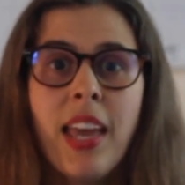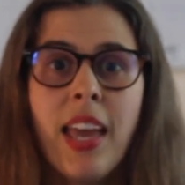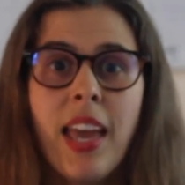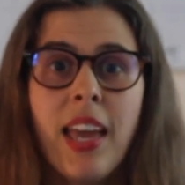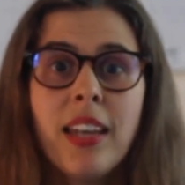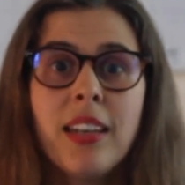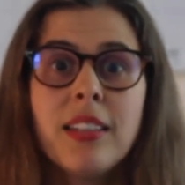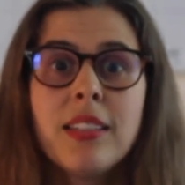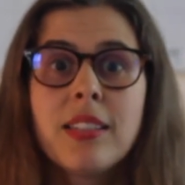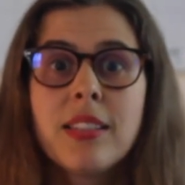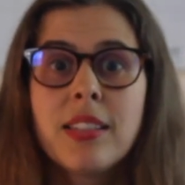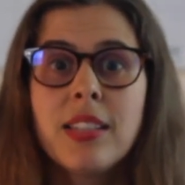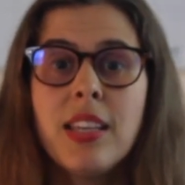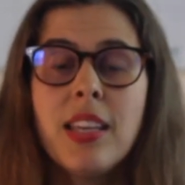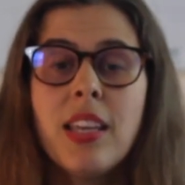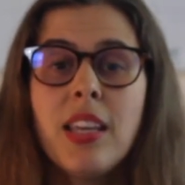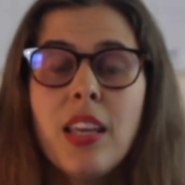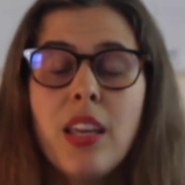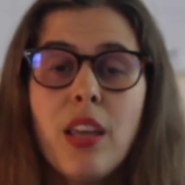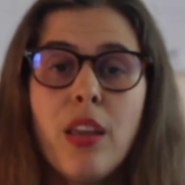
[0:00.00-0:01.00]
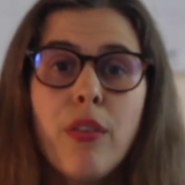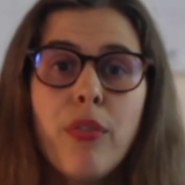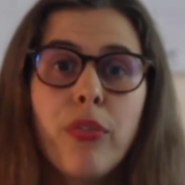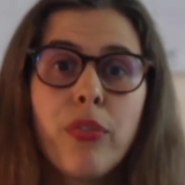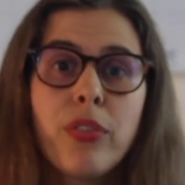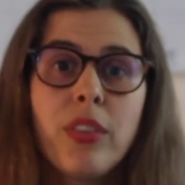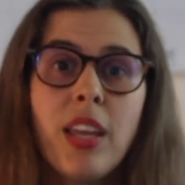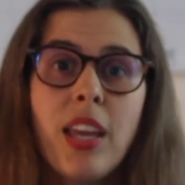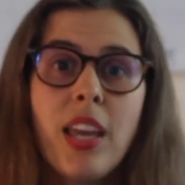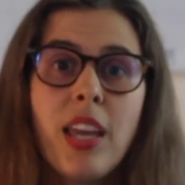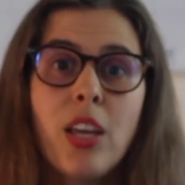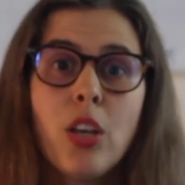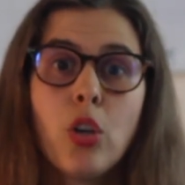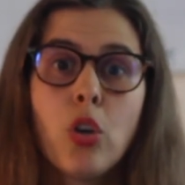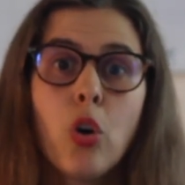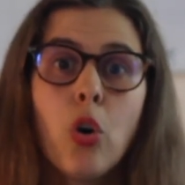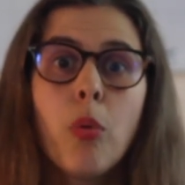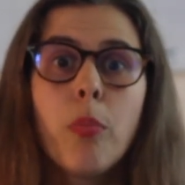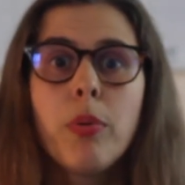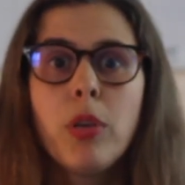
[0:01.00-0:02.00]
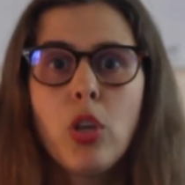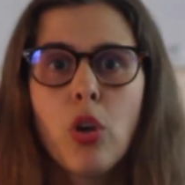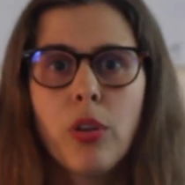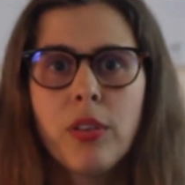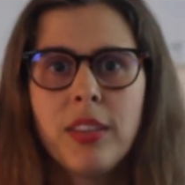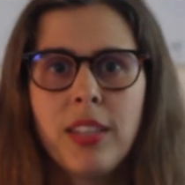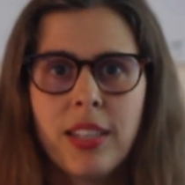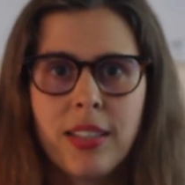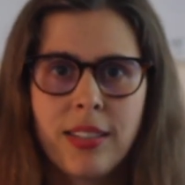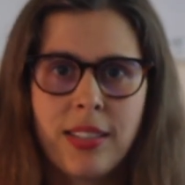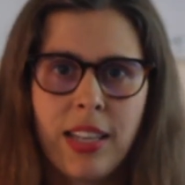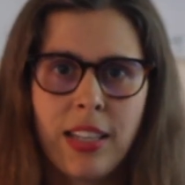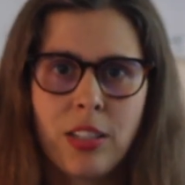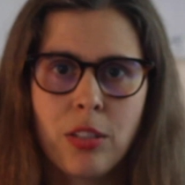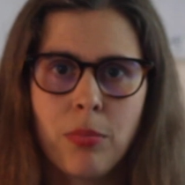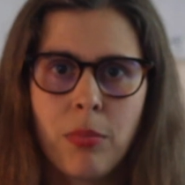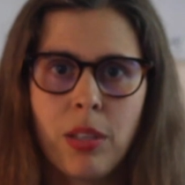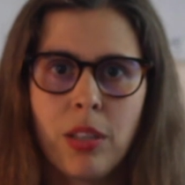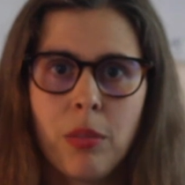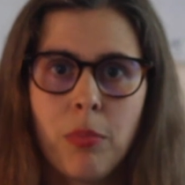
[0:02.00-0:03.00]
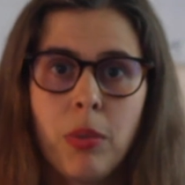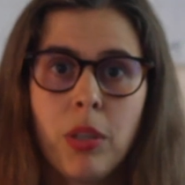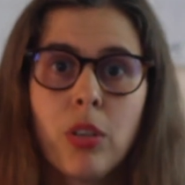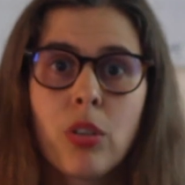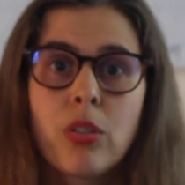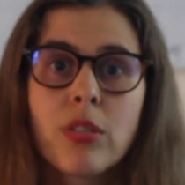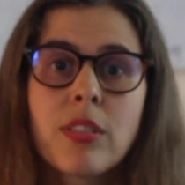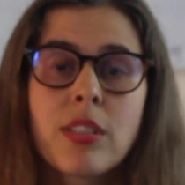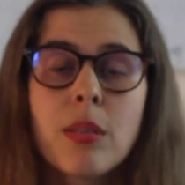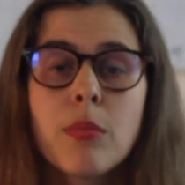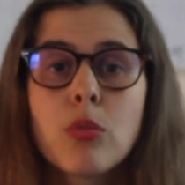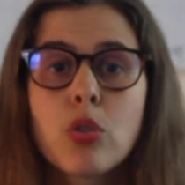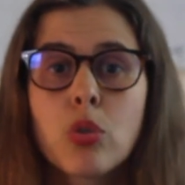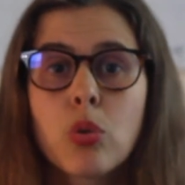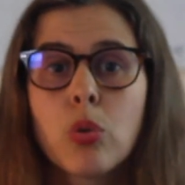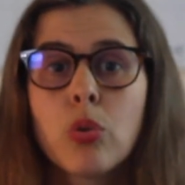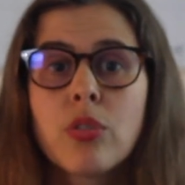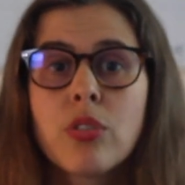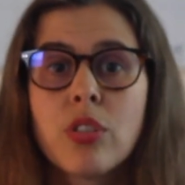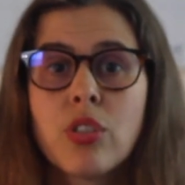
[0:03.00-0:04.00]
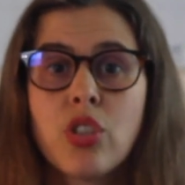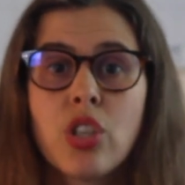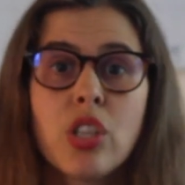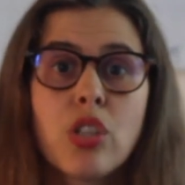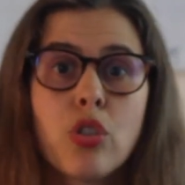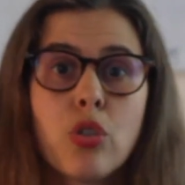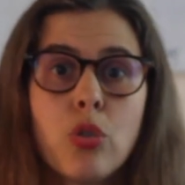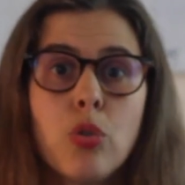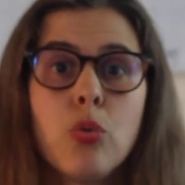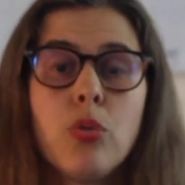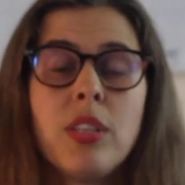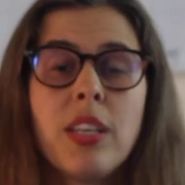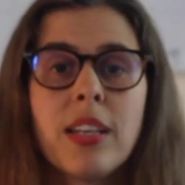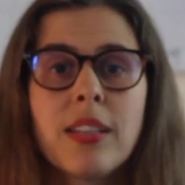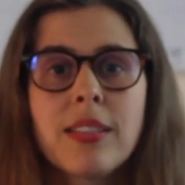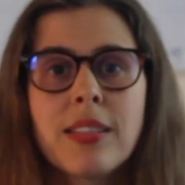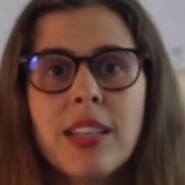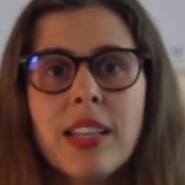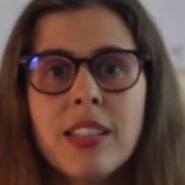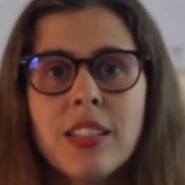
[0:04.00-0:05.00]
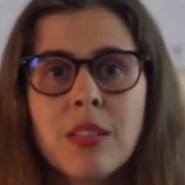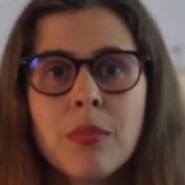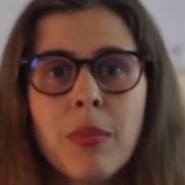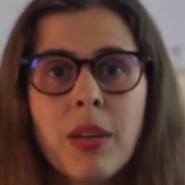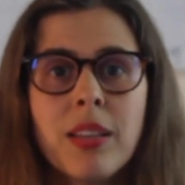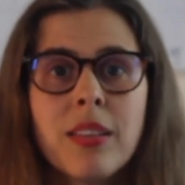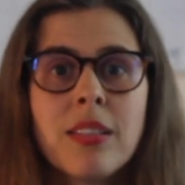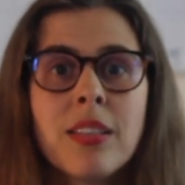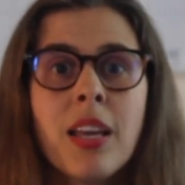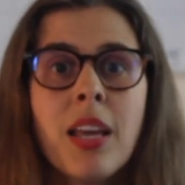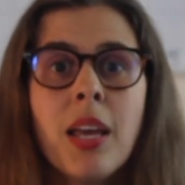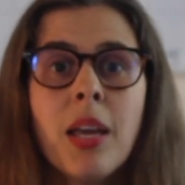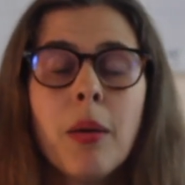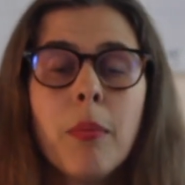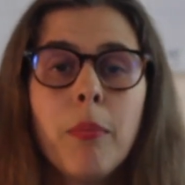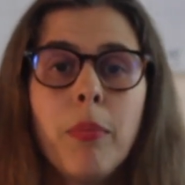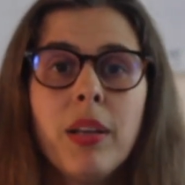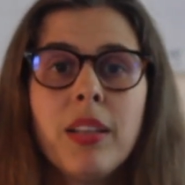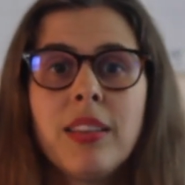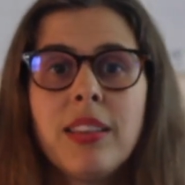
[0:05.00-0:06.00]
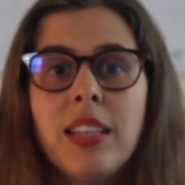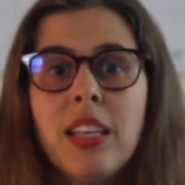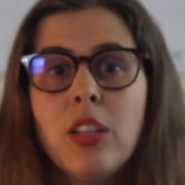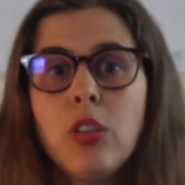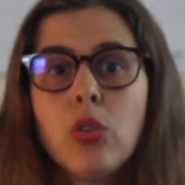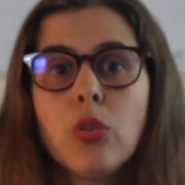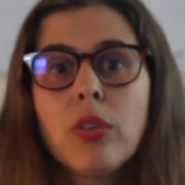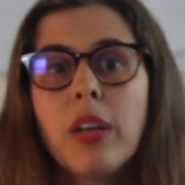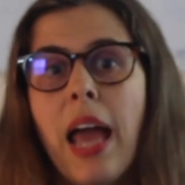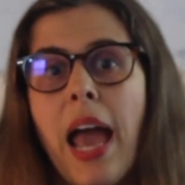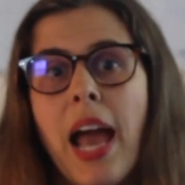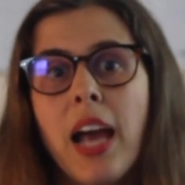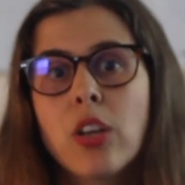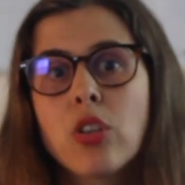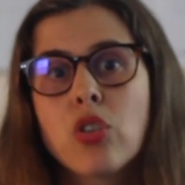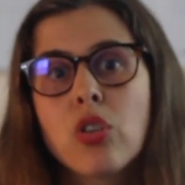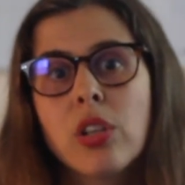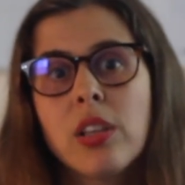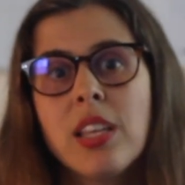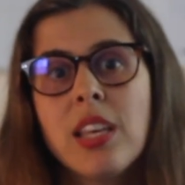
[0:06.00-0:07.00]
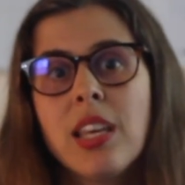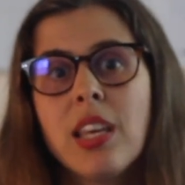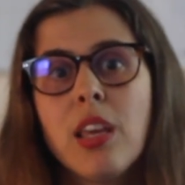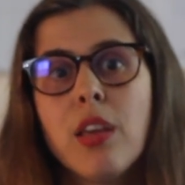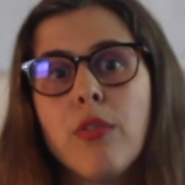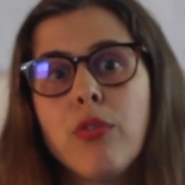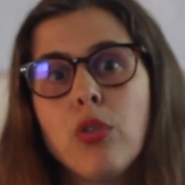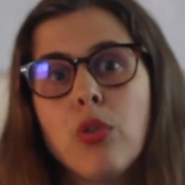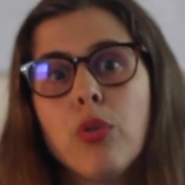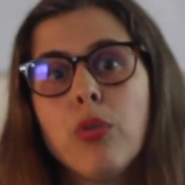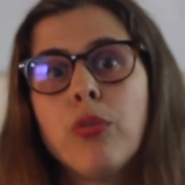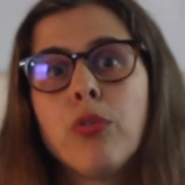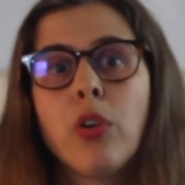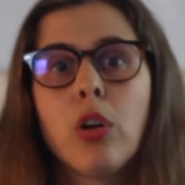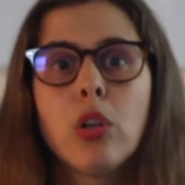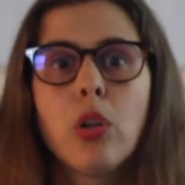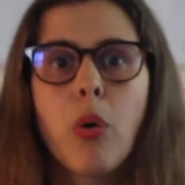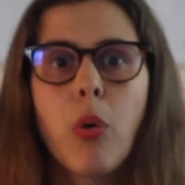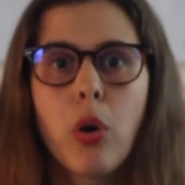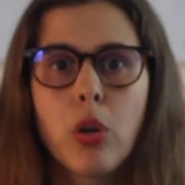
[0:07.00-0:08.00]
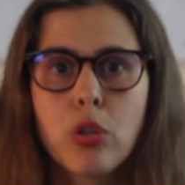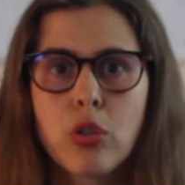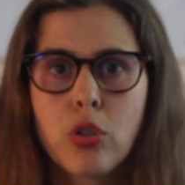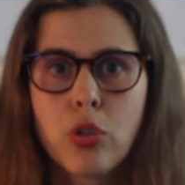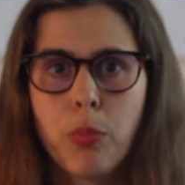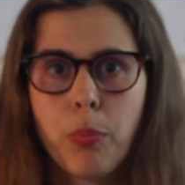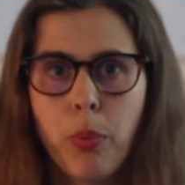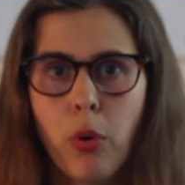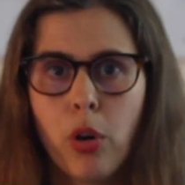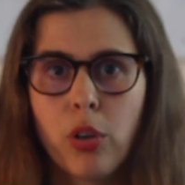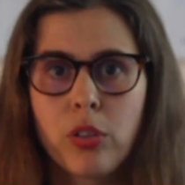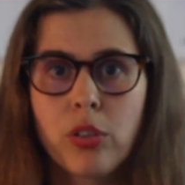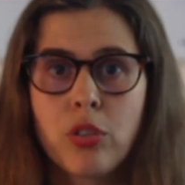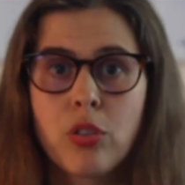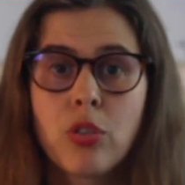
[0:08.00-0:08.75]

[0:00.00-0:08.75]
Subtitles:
And see if they go beyond the assessment, because some schools just do the assessment, but they don't actually give you follow-on support.